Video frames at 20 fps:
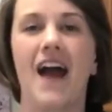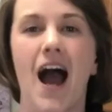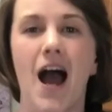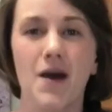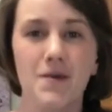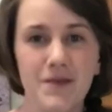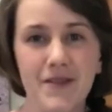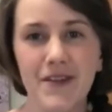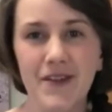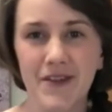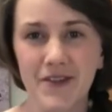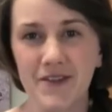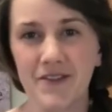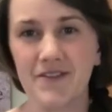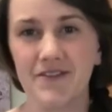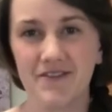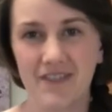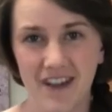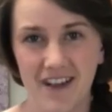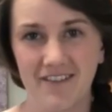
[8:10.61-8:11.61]
absolute
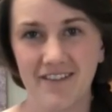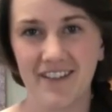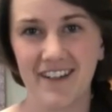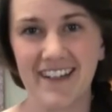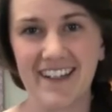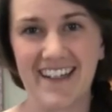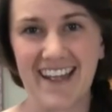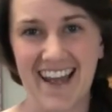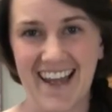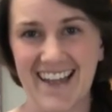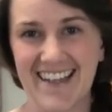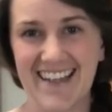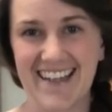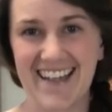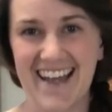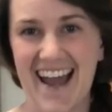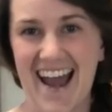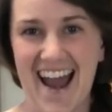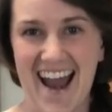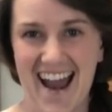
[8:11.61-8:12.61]
favorite caking
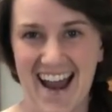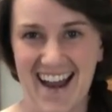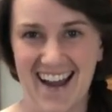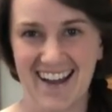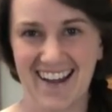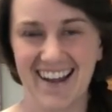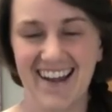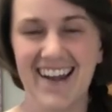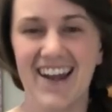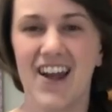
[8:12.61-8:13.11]
hack